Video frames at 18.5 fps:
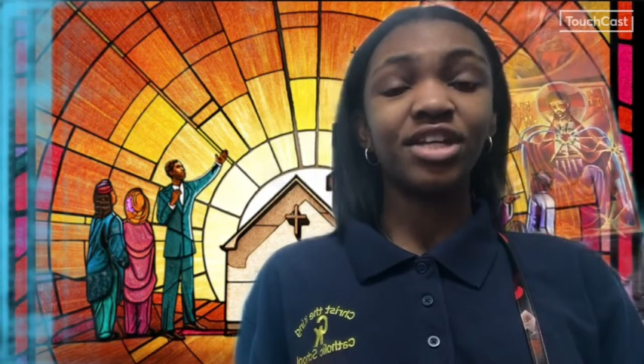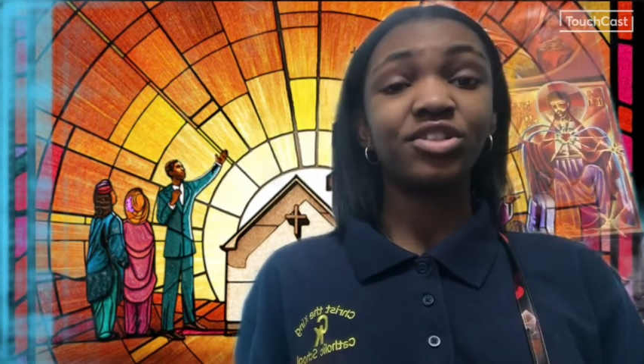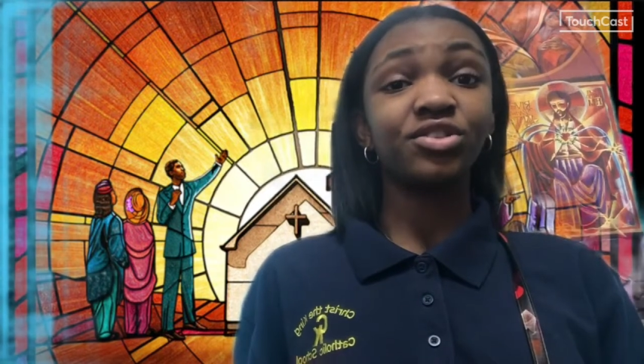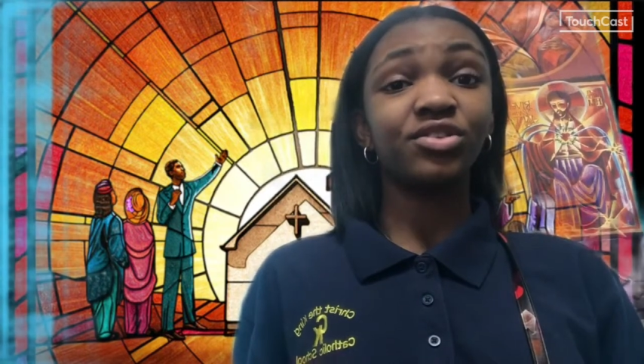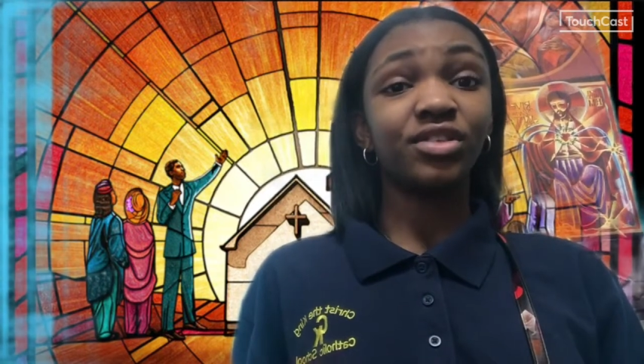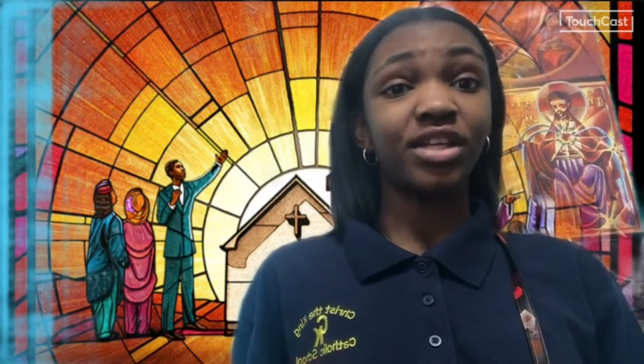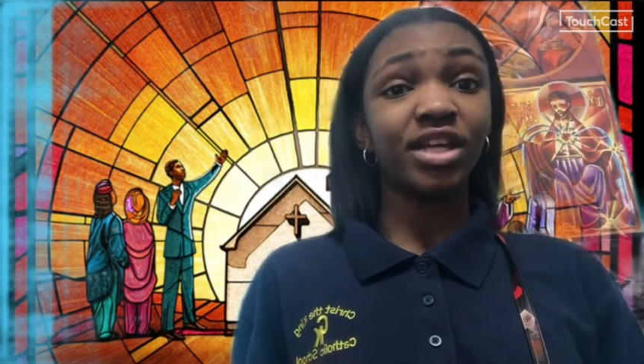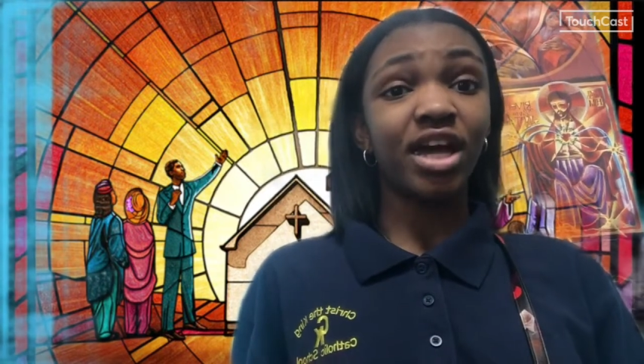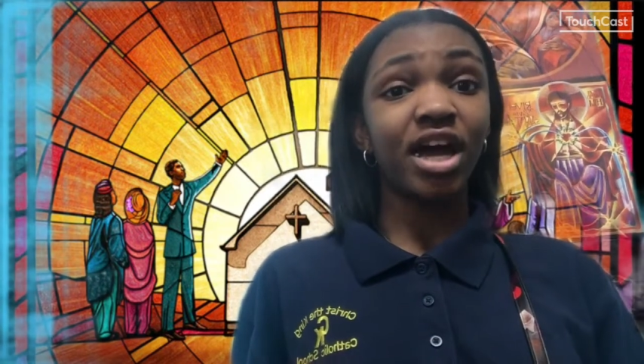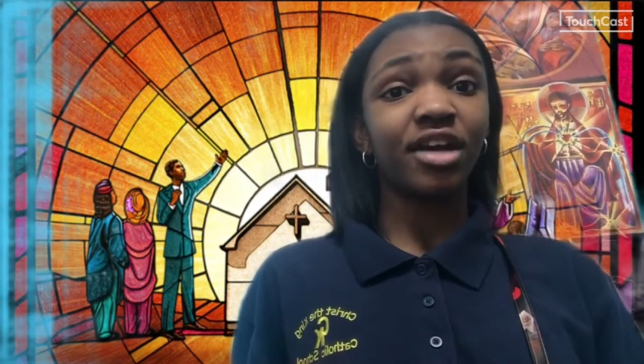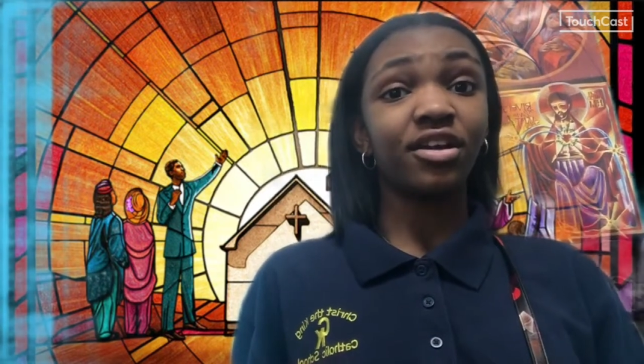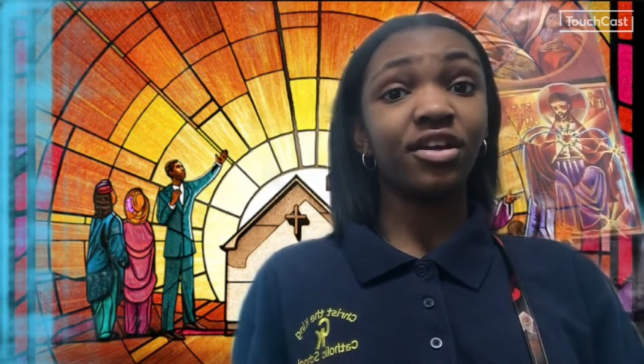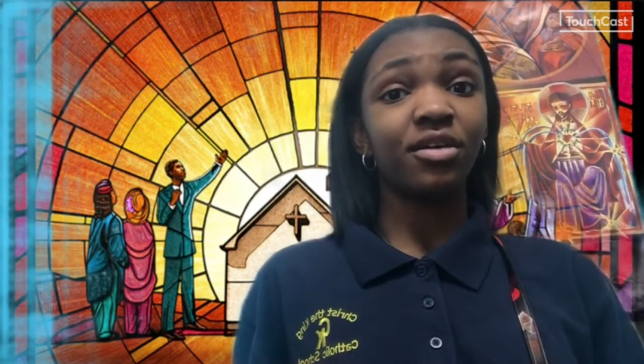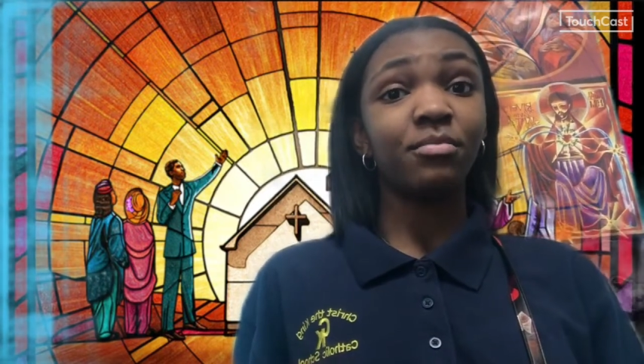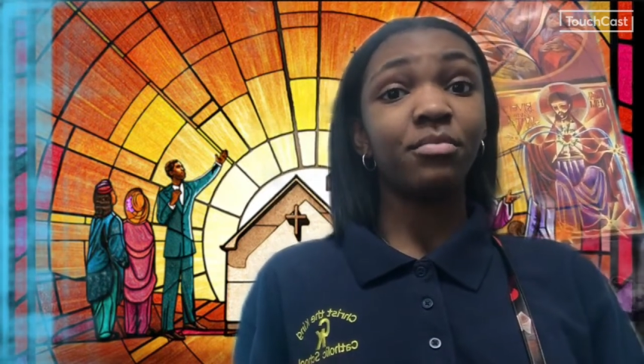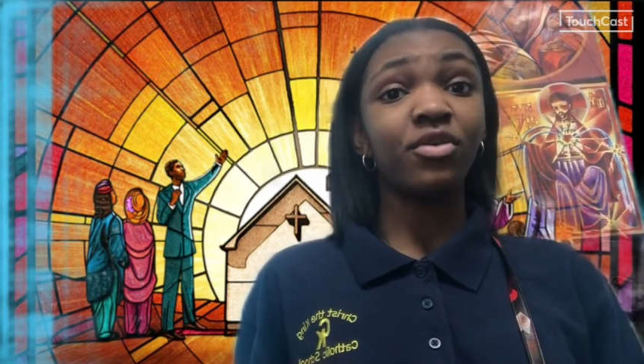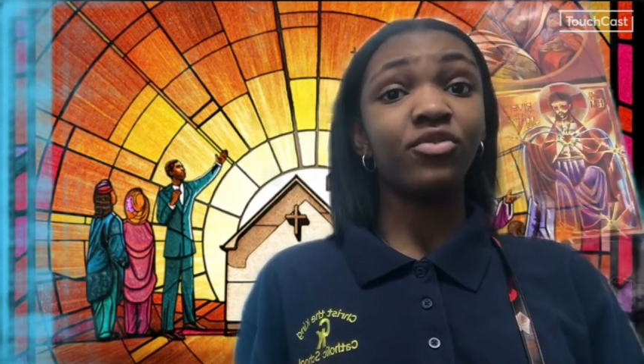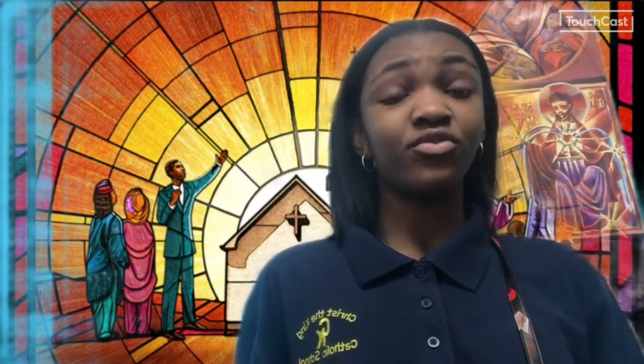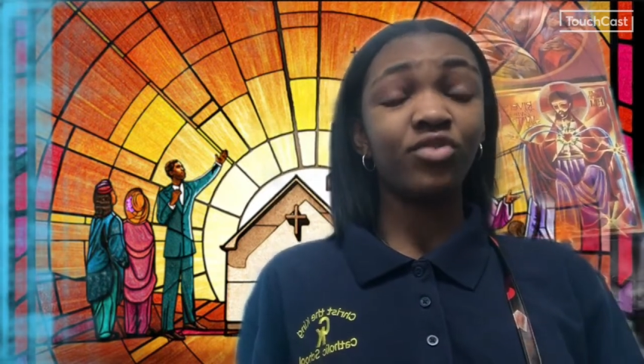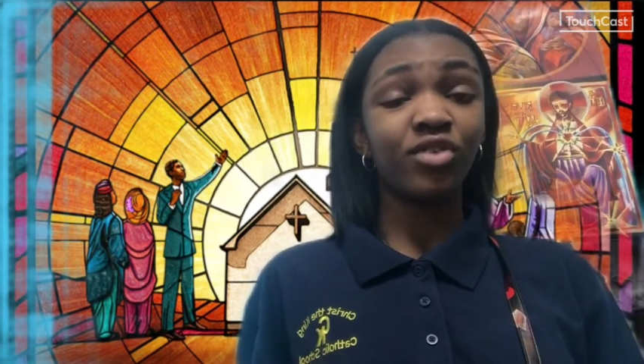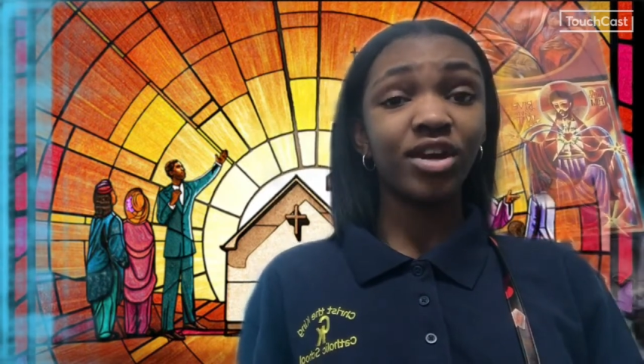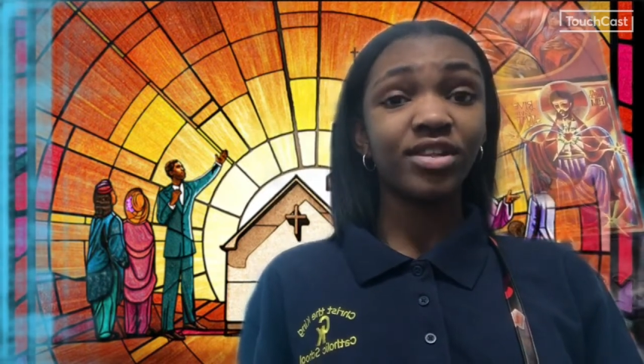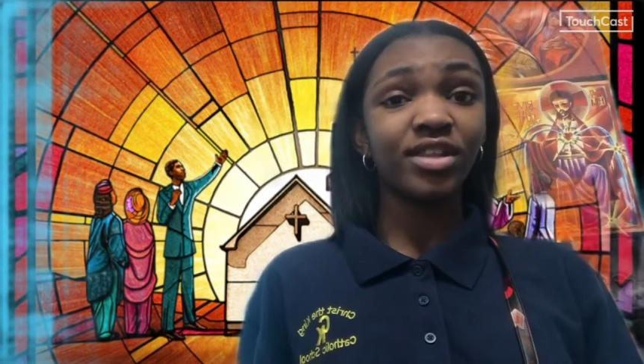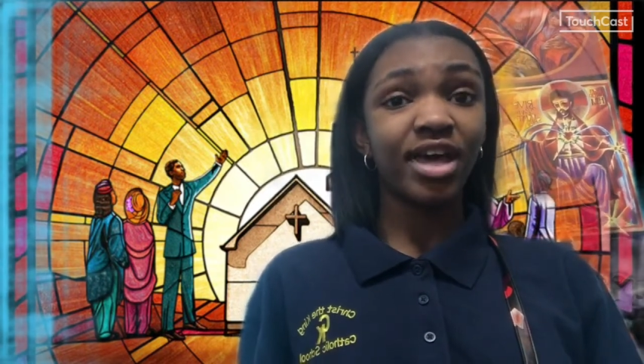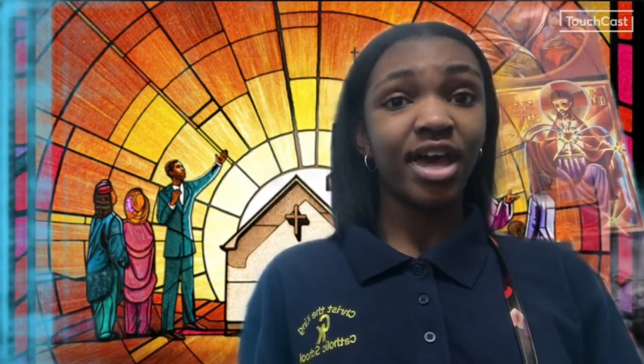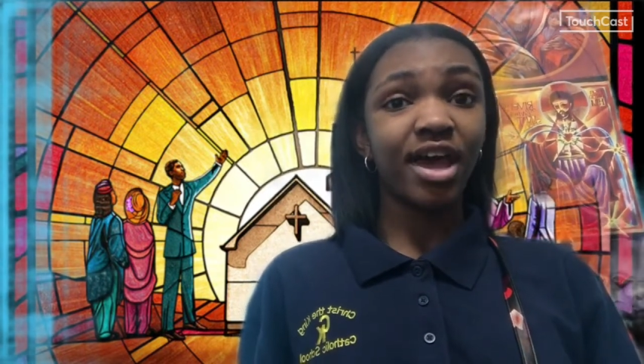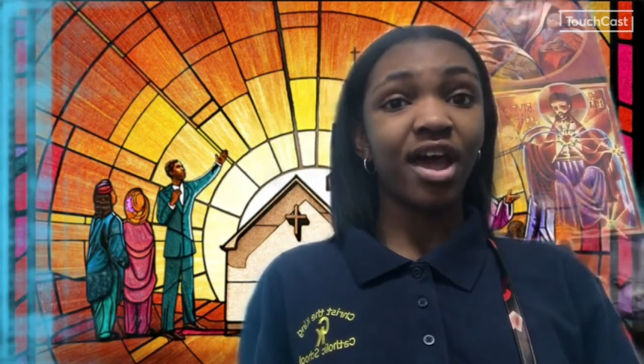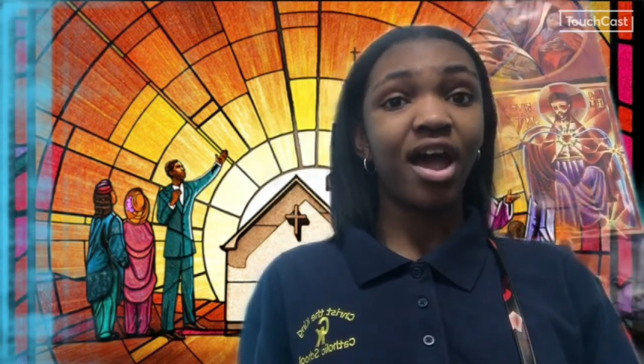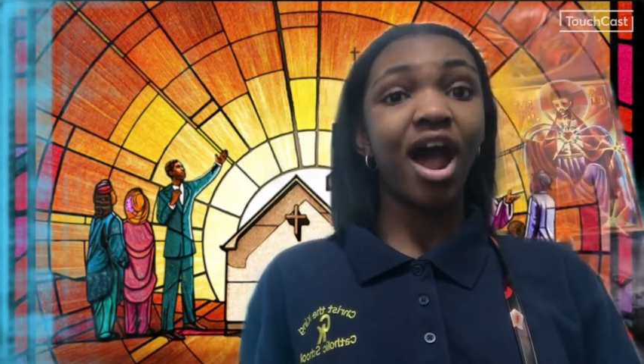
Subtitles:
Juliana. Before that,